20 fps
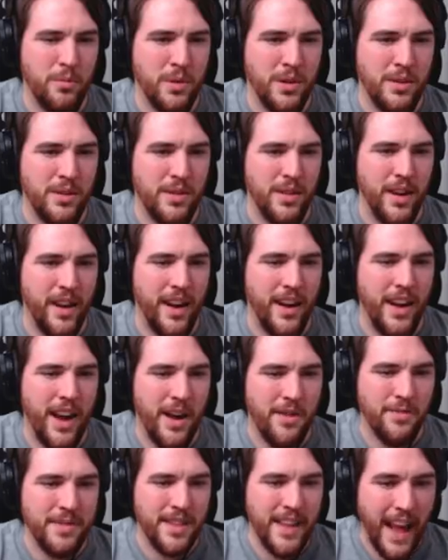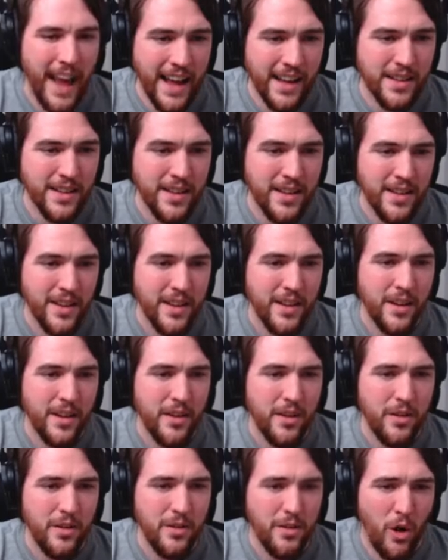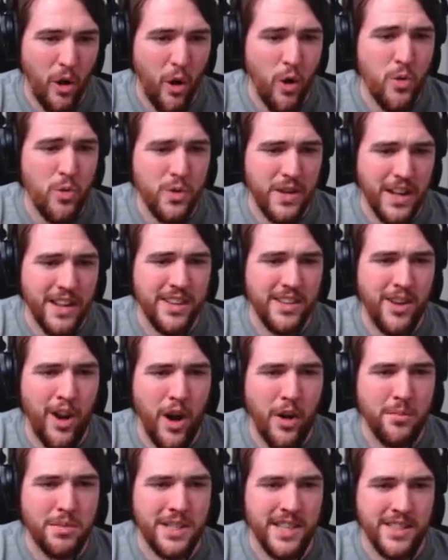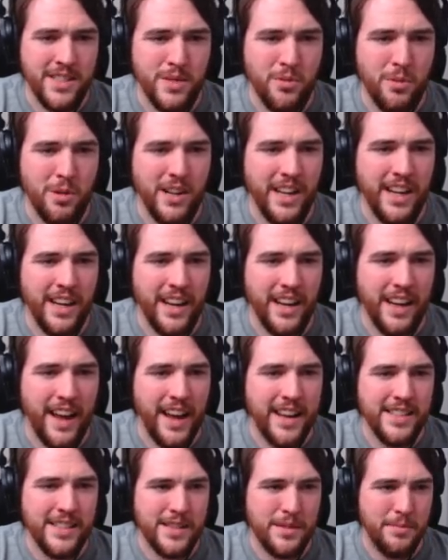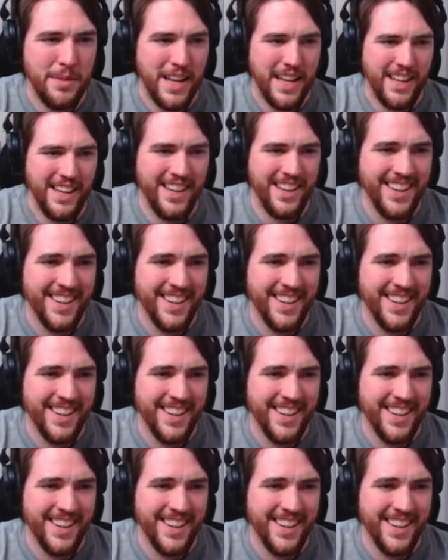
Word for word: When I have that own incompetence working against me,